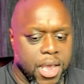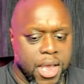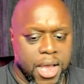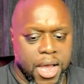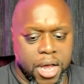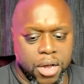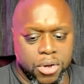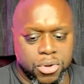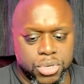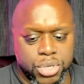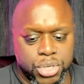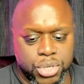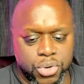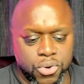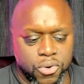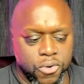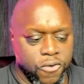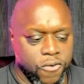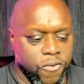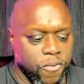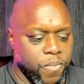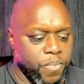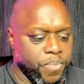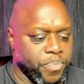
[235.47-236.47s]
how
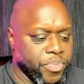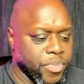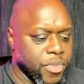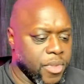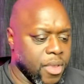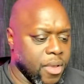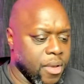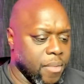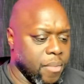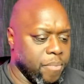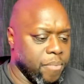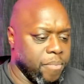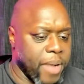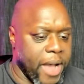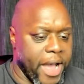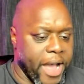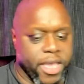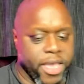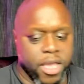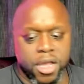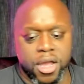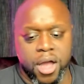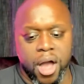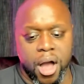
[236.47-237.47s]
to
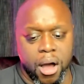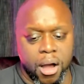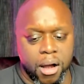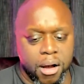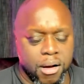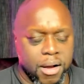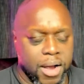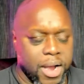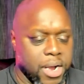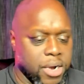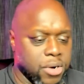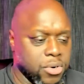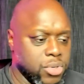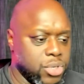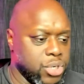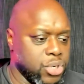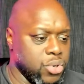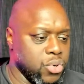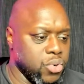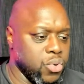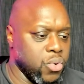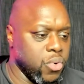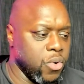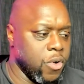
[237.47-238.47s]
buy a car, how
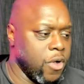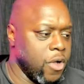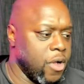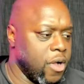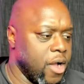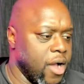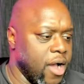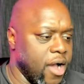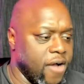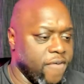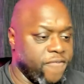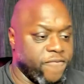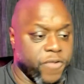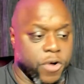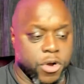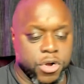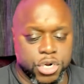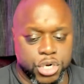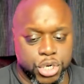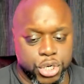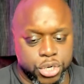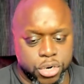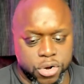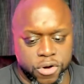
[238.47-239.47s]
to
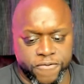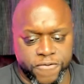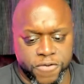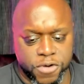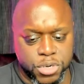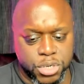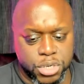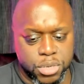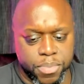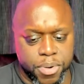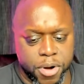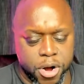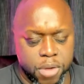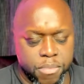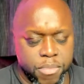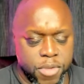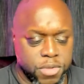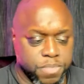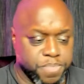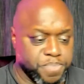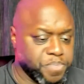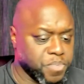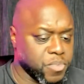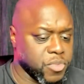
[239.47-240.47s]
furnish your first
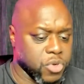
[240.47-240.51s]
apartment.